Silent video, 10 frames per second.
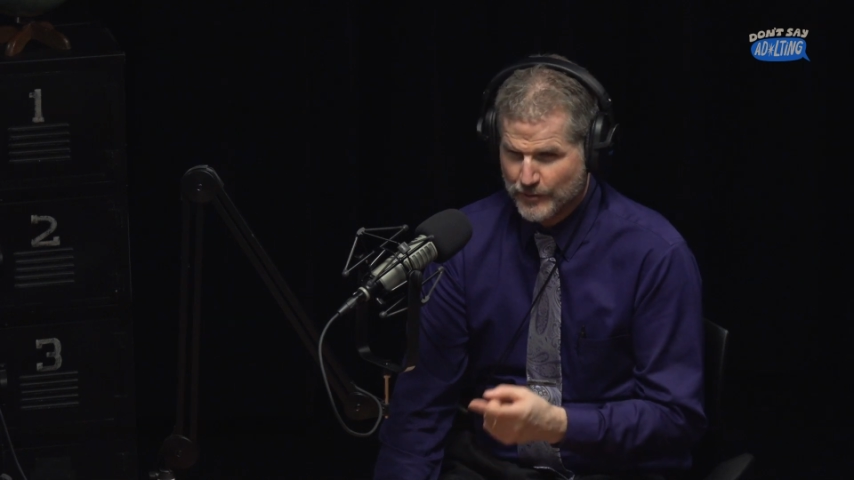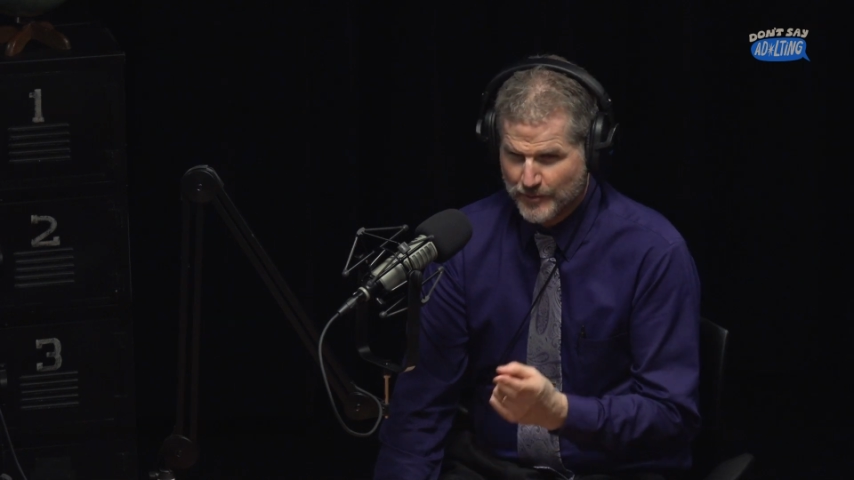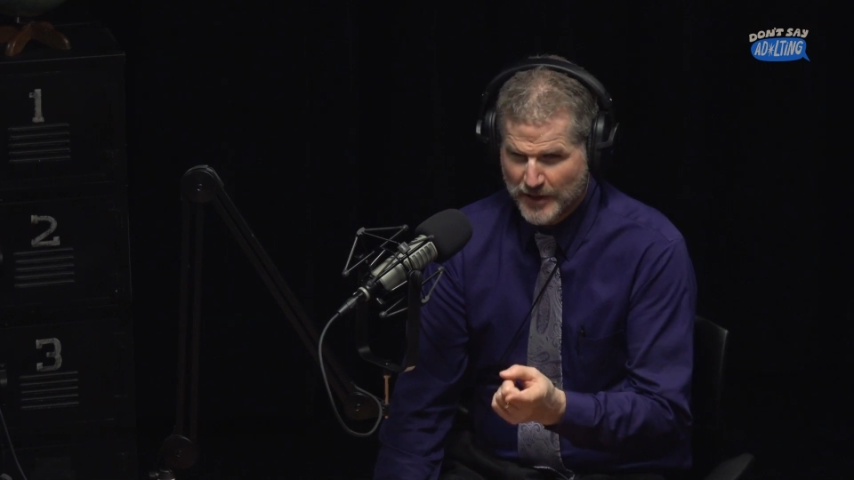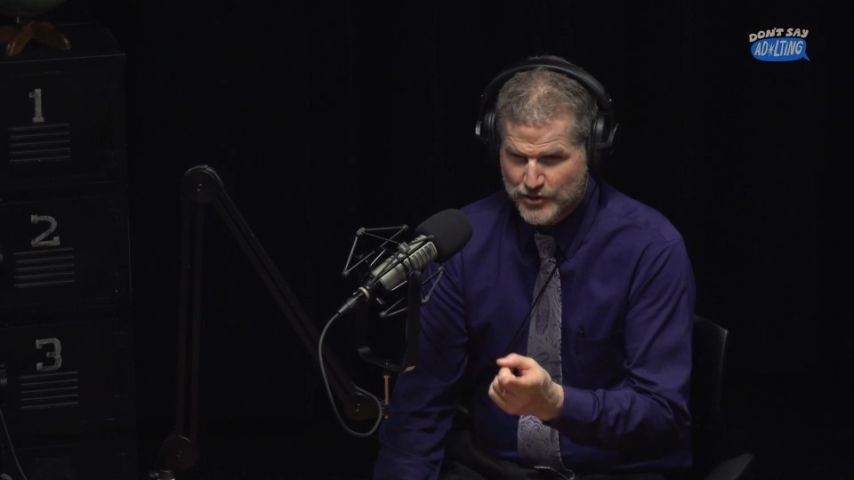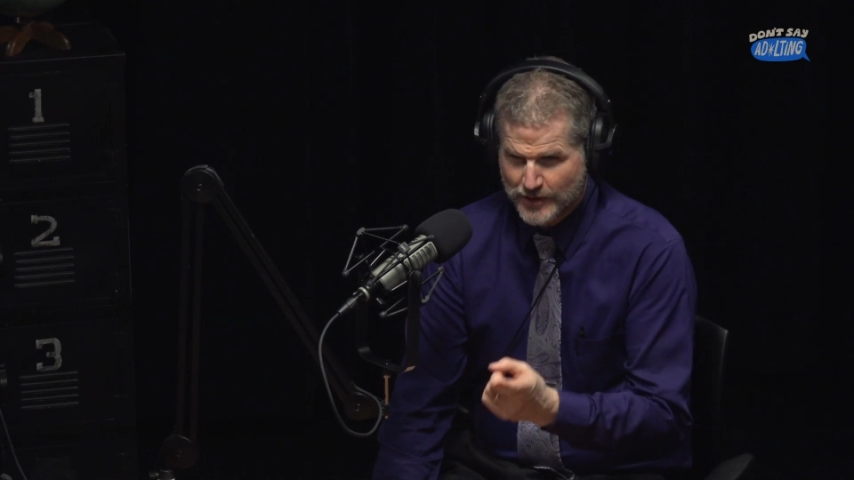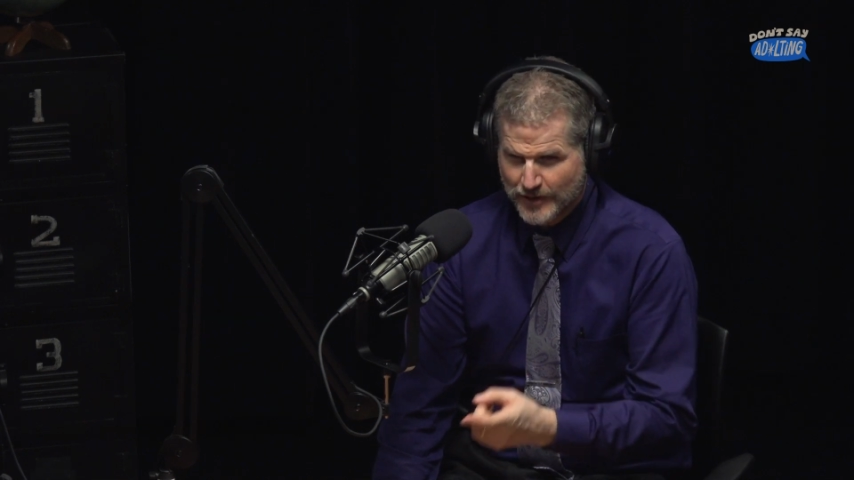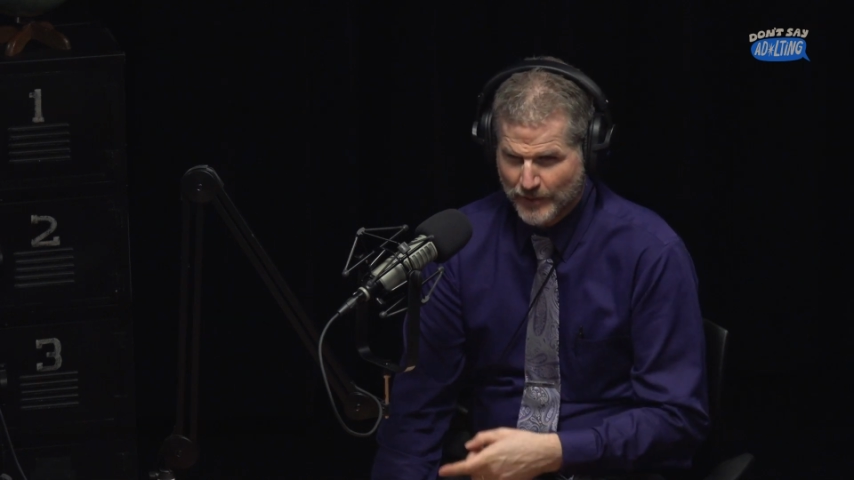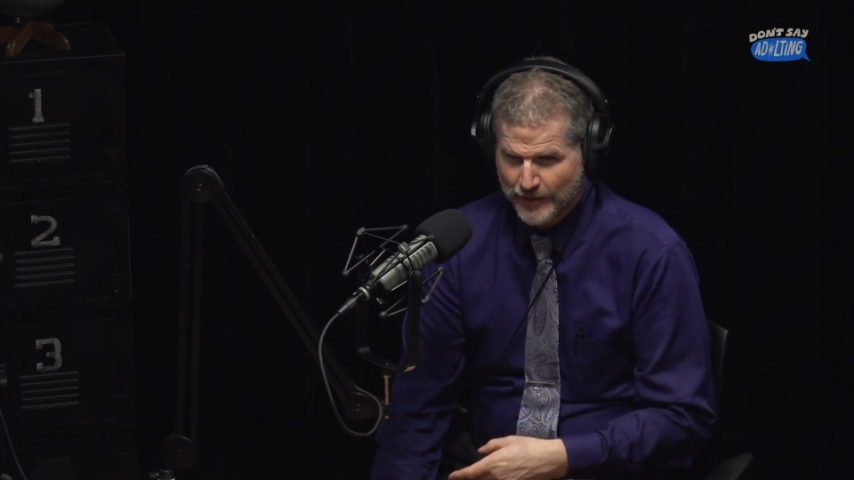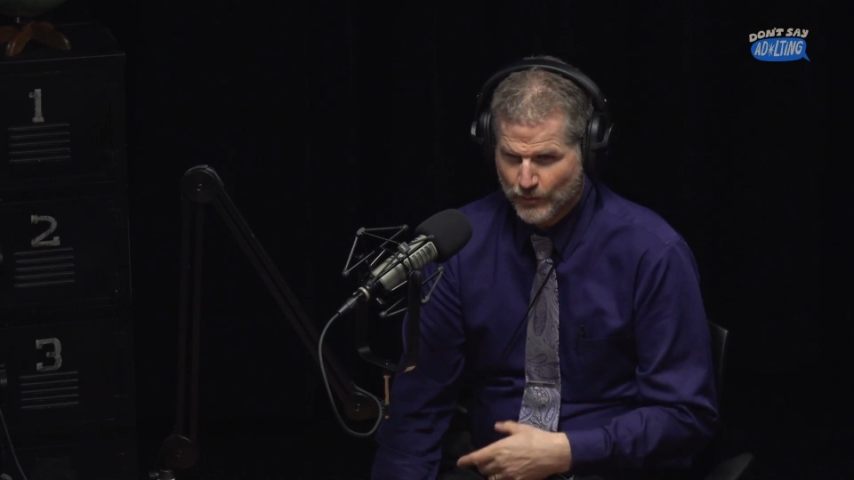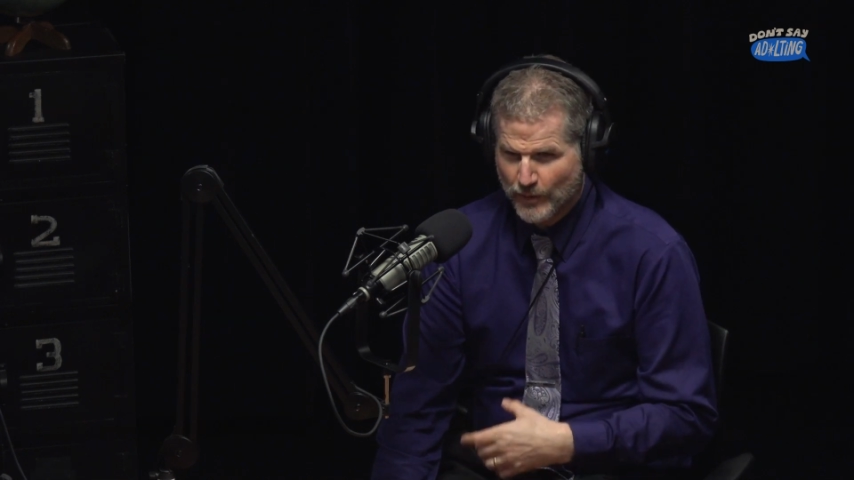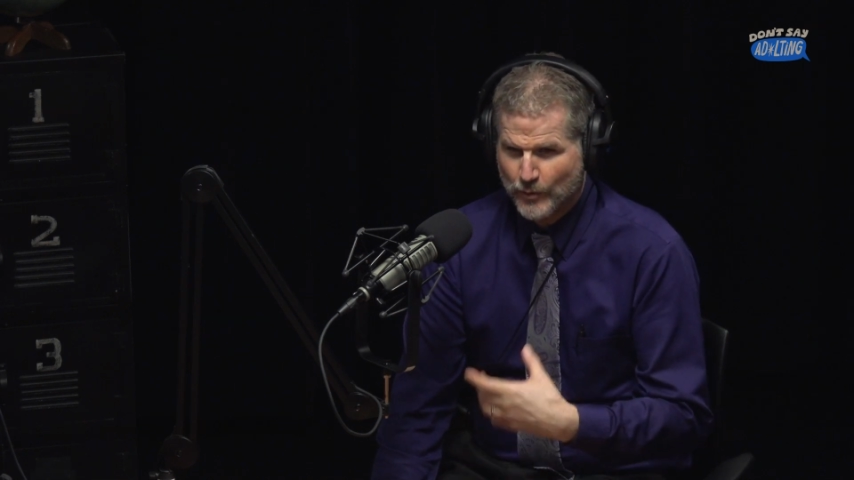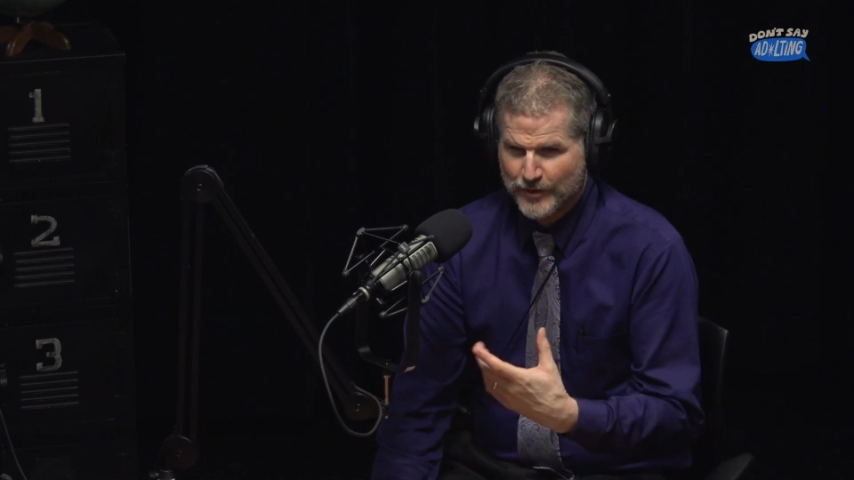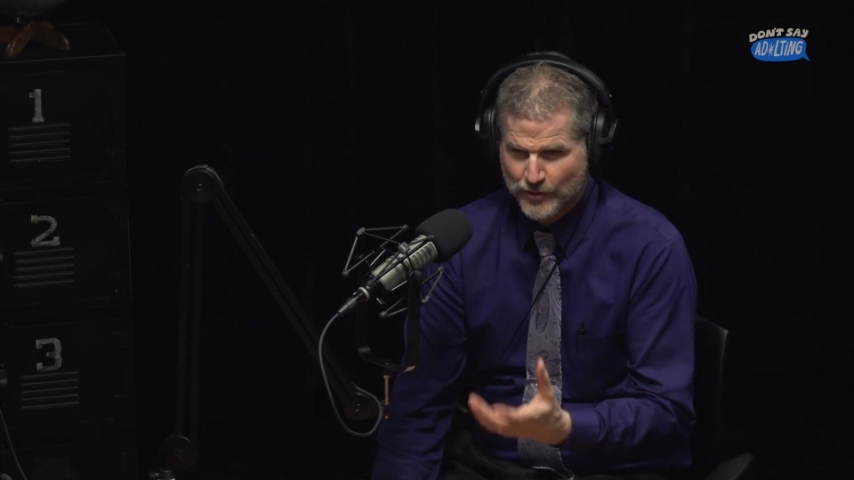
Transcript: You were mentioning, Mike, what would